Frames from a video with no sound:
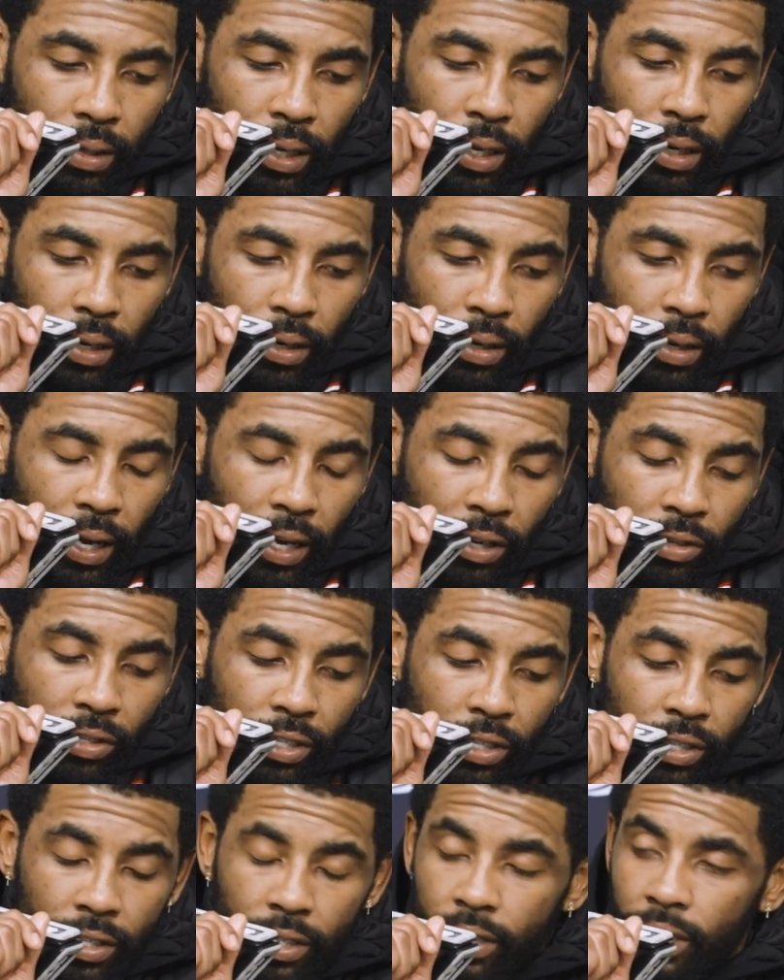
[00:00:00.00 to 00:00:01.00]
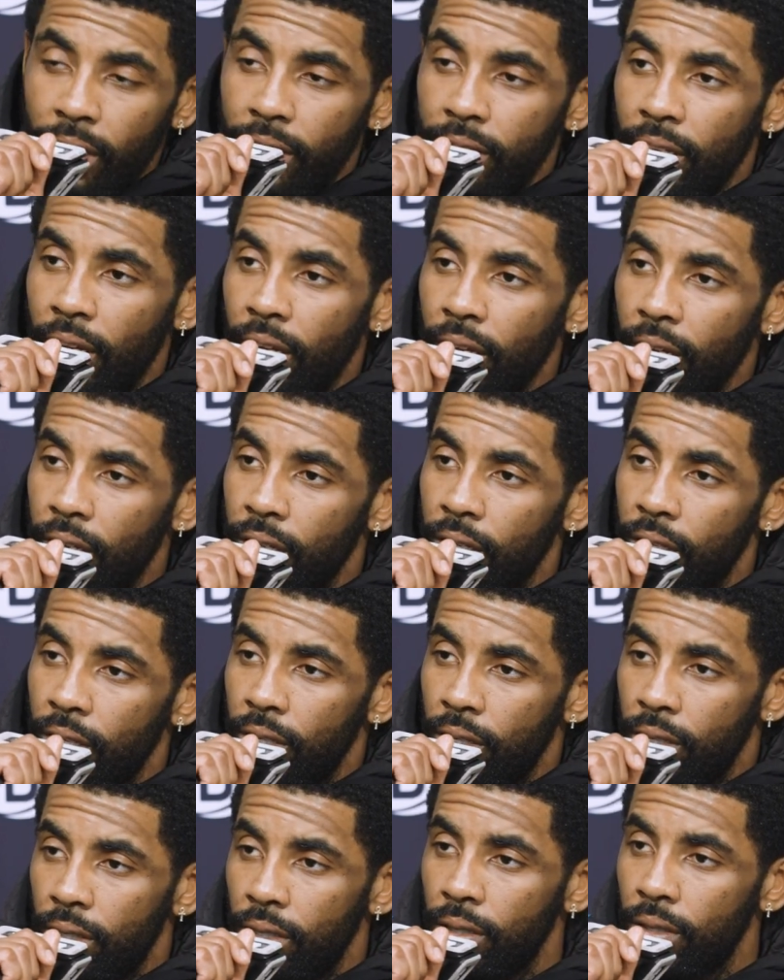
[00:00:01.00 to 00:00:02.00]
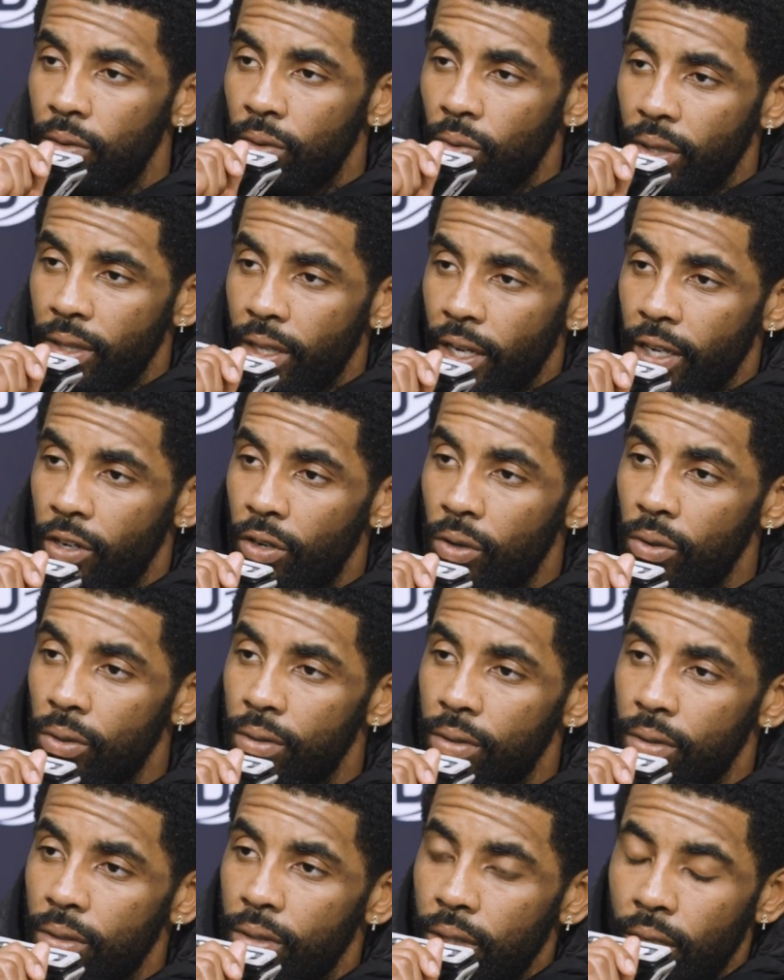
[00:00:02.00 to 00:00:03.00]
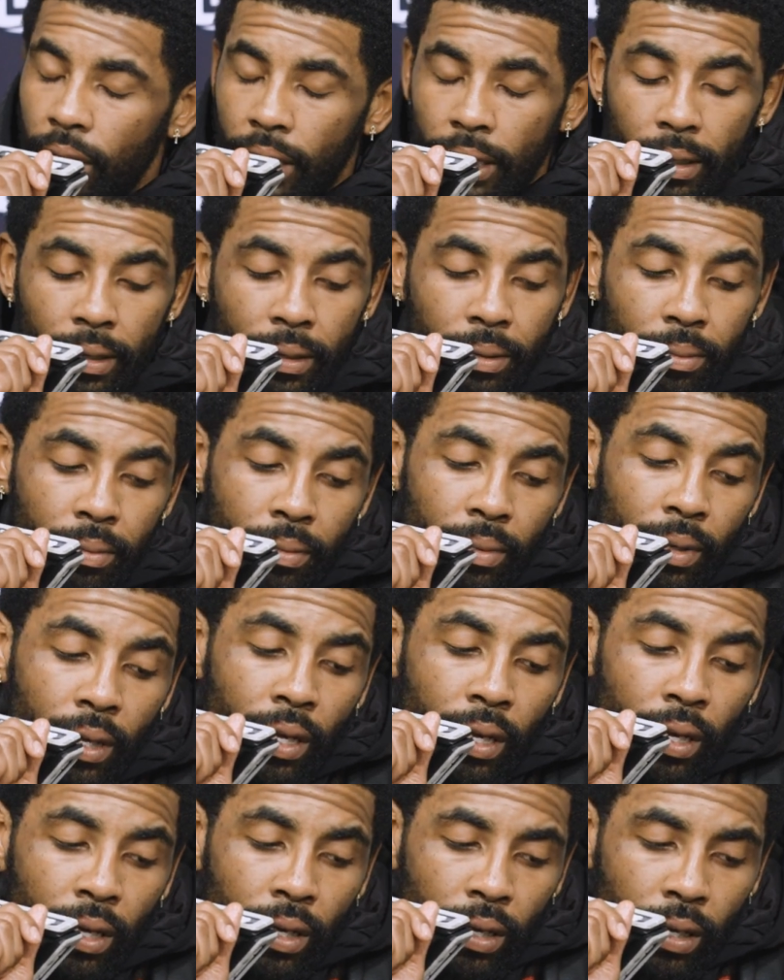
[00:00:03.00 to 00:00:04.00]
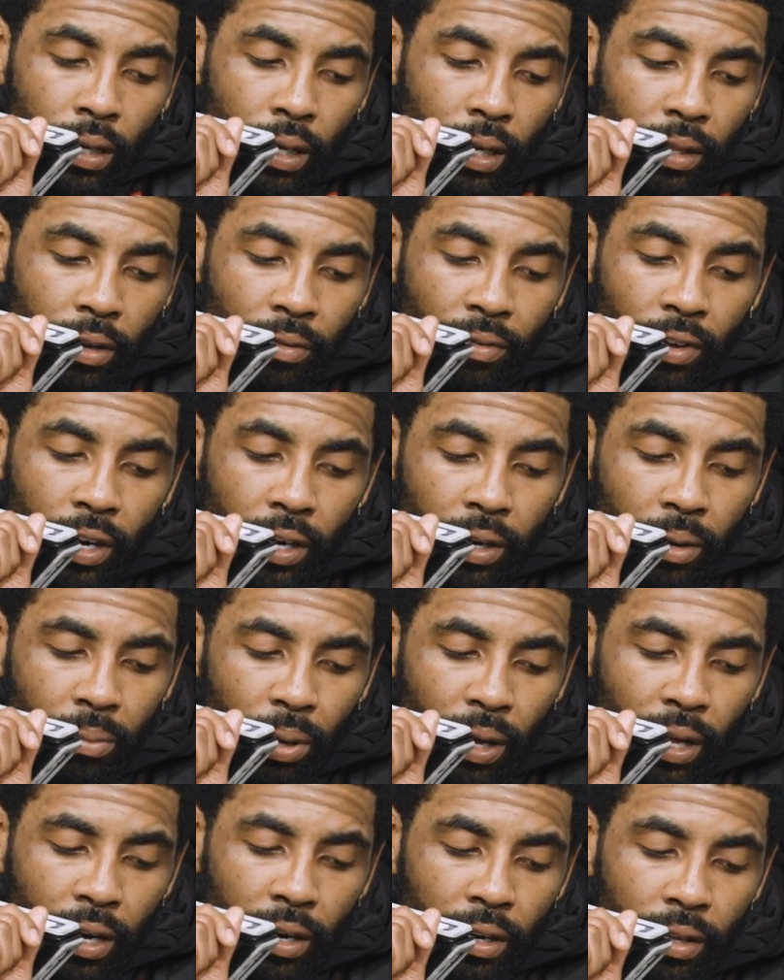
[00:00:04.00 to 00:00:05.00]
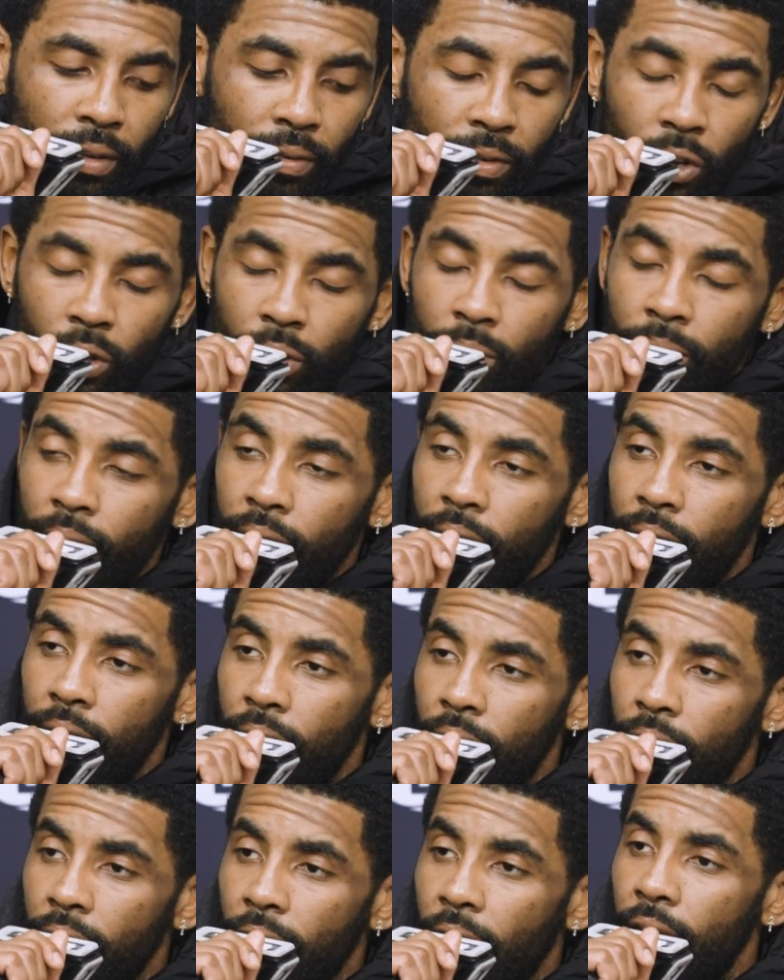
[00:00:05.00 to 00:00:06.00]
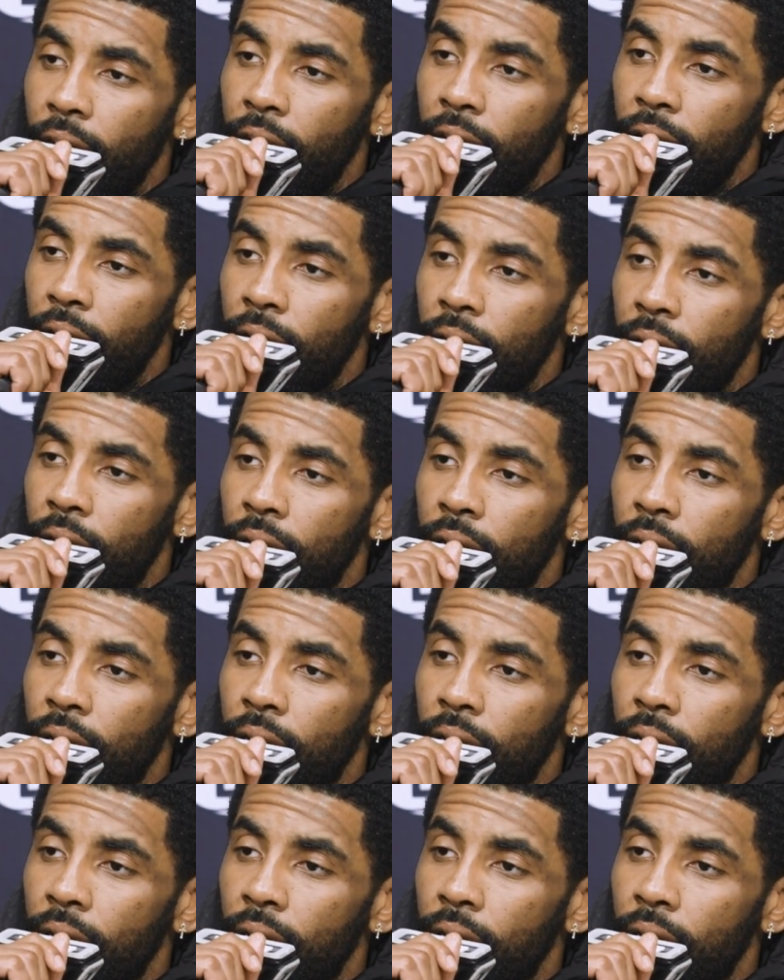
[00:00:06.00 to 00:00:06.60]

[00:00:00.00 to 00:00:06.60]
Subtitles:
and how serious they take what they do. And they're very competitive, Kobe and KD.